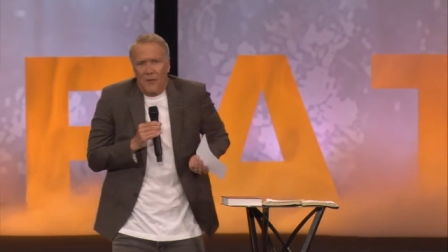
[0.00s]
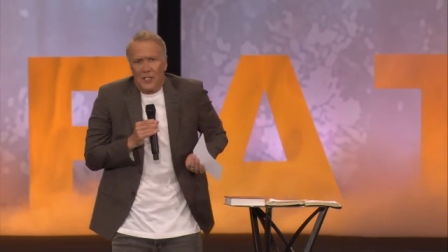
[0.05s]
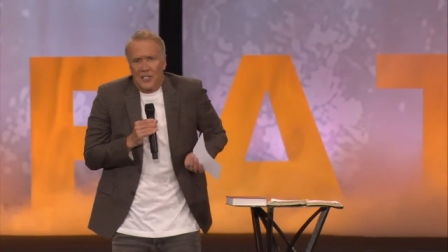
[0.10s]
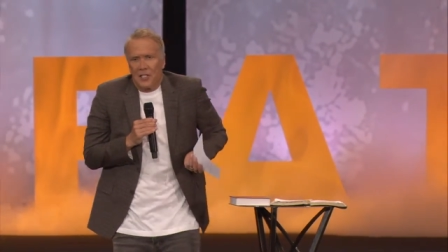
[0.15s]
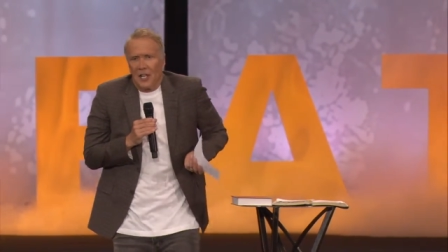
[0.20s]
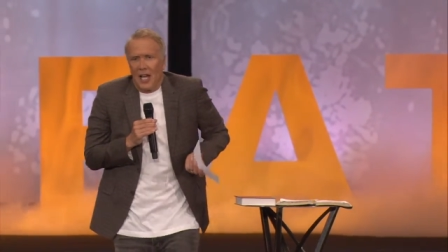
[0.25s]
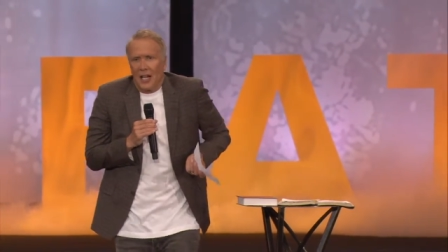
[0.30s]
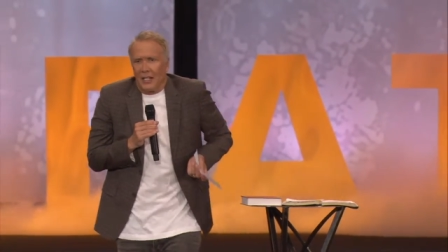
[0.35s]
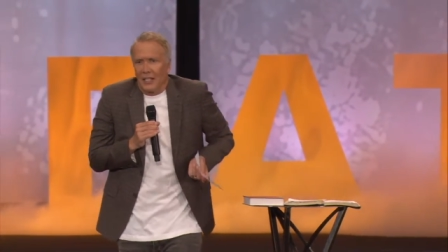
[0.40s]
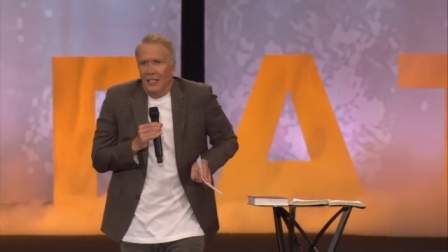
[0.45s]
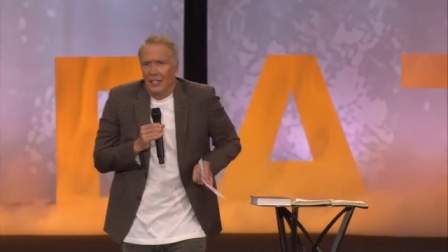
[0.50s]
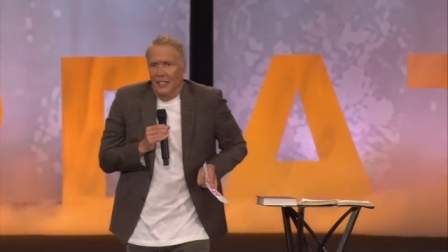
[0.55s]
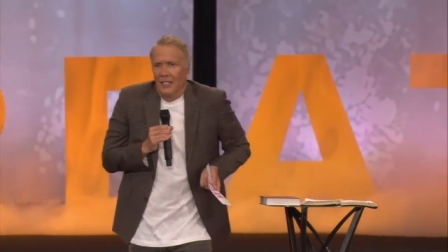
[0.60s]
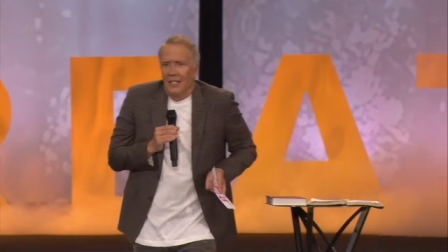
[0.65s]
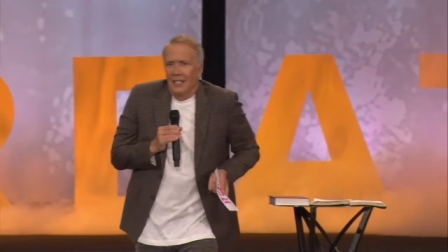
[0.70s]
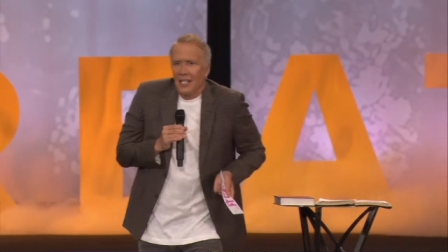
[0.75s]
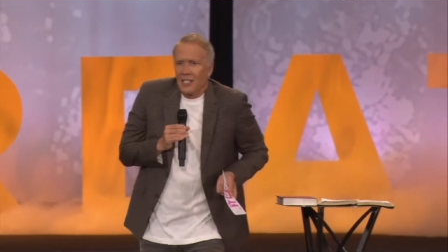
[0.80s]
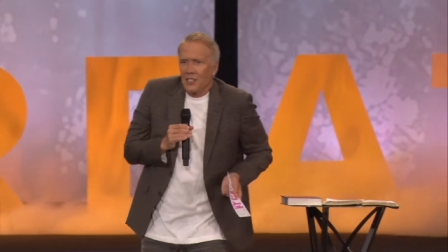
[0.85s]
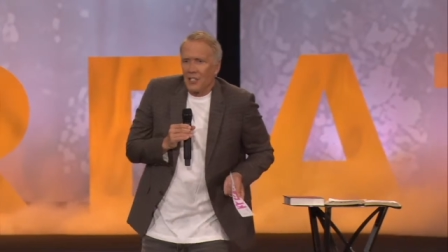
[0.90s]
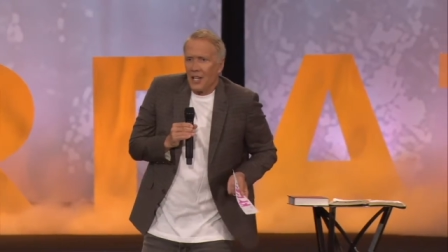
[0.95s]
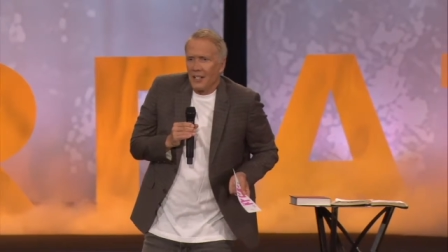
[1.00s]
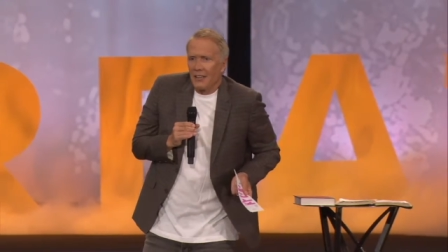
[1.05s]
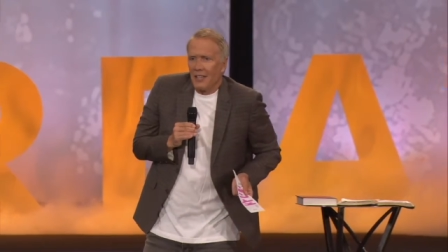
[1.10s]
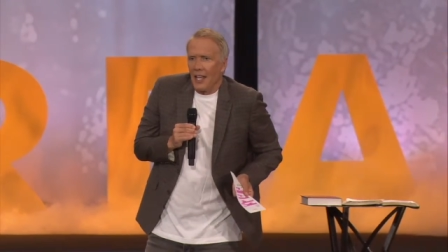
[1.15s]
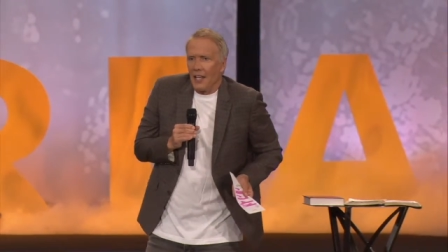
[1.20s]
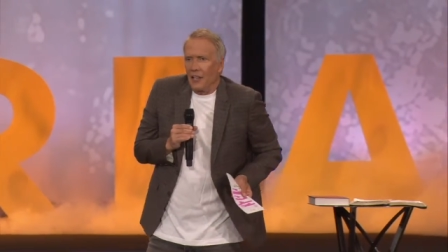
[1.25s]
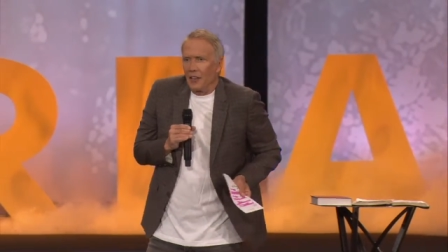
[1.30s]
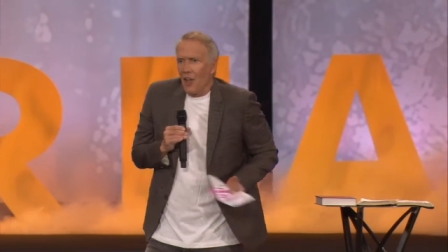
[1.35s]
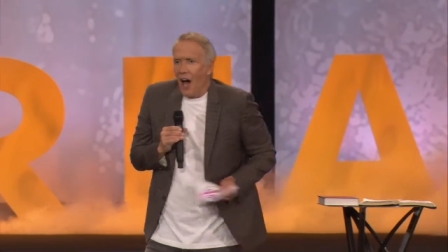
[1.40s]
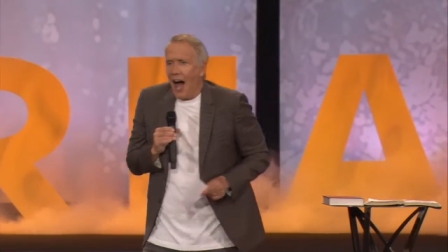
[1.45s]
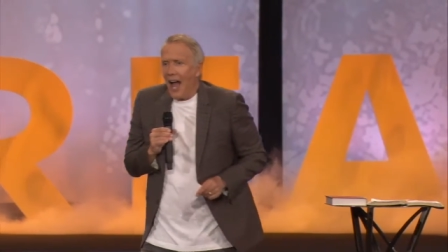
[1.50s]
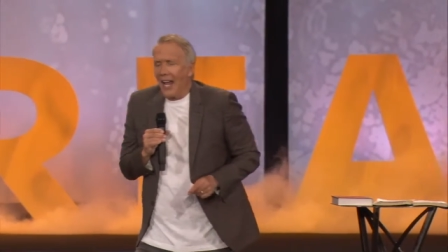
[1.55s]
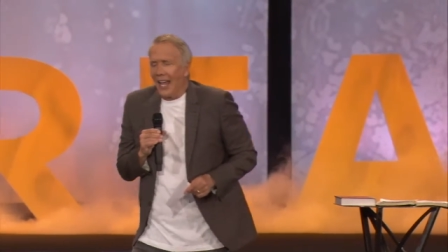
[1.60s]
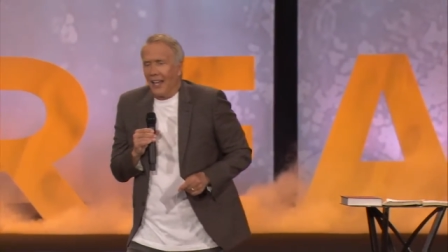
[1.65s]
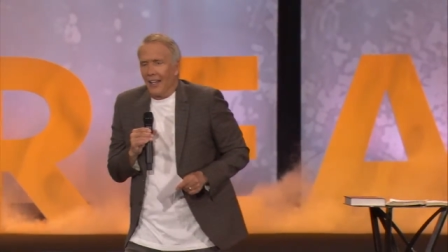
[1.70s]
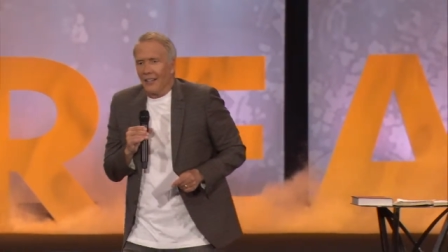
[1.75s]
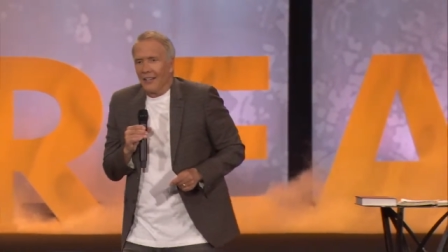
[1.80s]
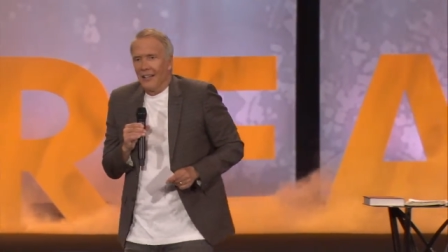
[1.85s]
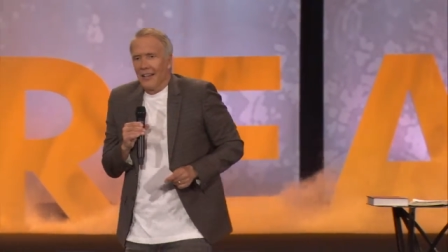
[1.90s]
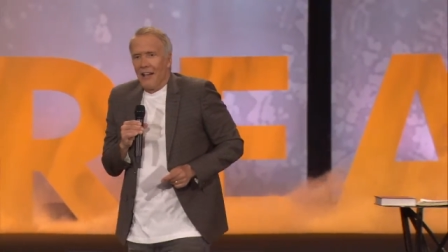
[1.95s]
It's like it's like that
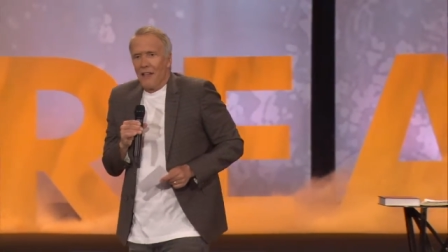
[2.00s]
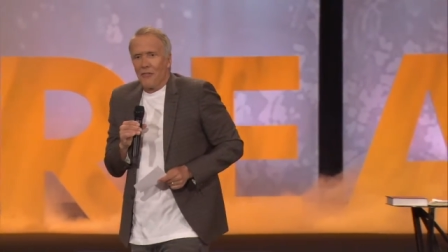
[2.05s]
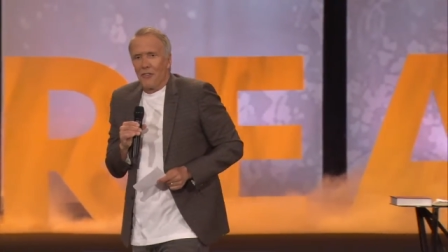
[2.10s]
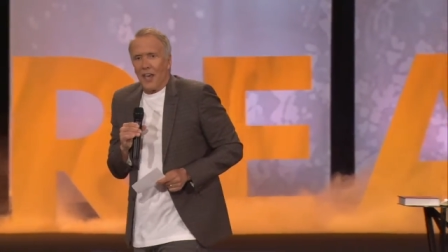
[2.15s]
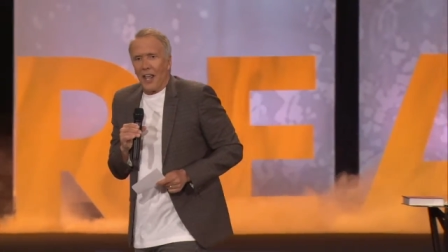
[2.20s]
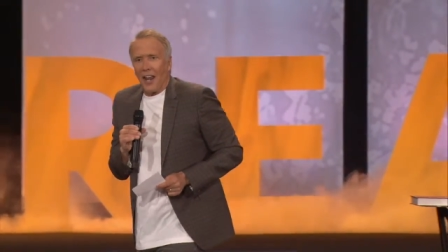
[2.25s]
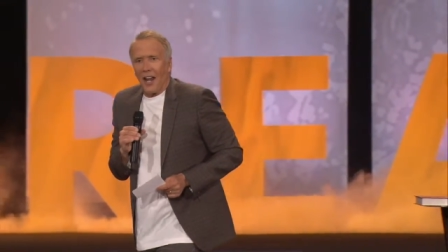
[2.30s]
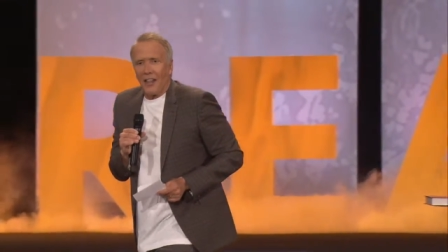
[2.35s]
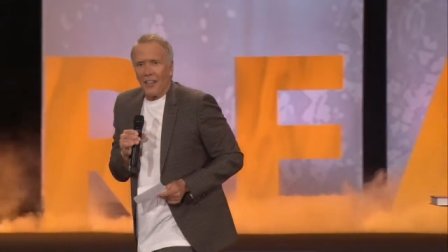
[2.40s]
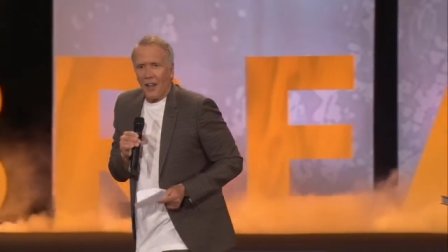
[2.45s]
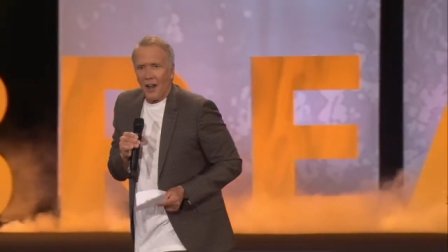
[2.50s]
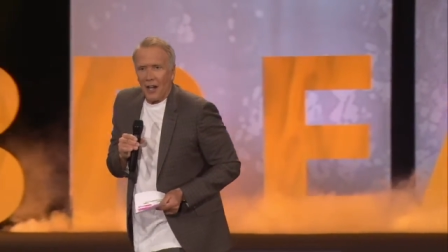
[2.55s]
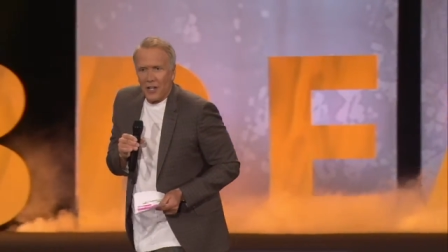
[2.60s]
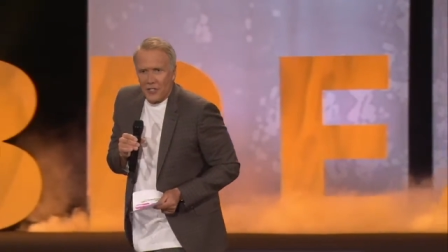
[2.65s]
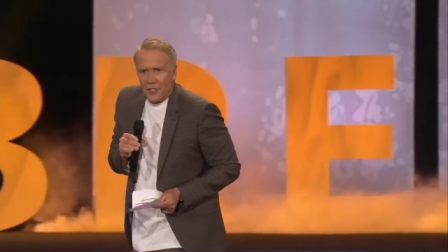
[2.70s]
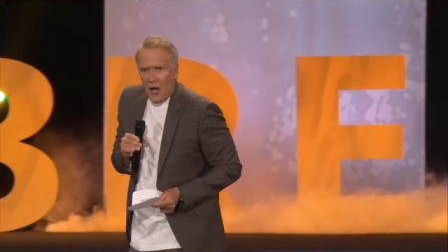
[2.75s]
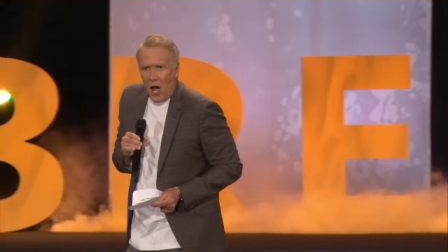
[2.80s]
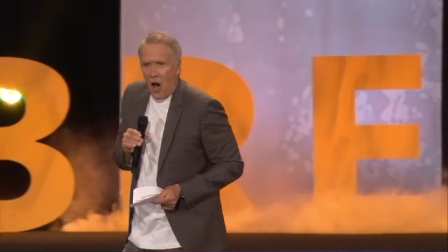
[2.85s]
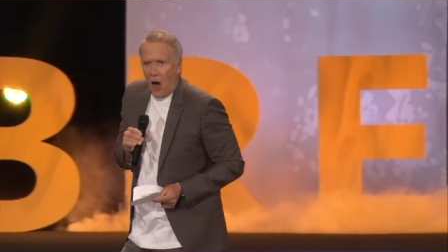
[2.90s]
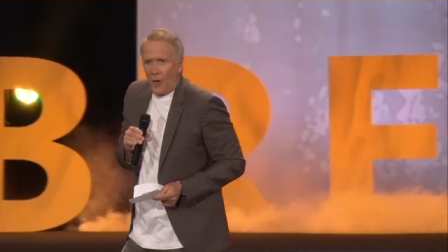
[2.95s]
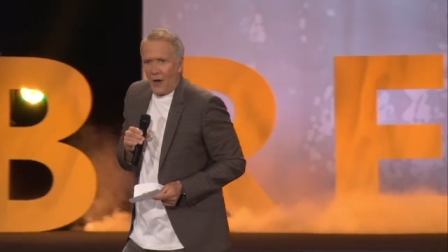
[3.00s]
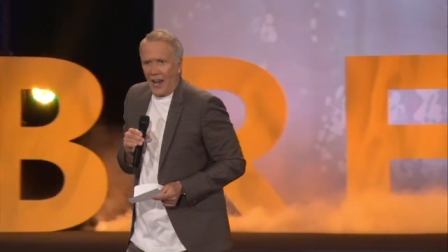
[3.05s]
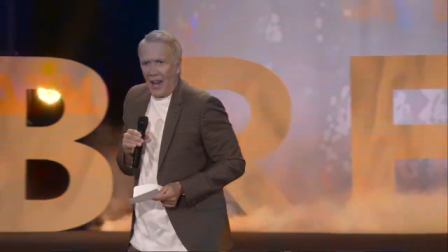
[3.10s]
lion that I that I saw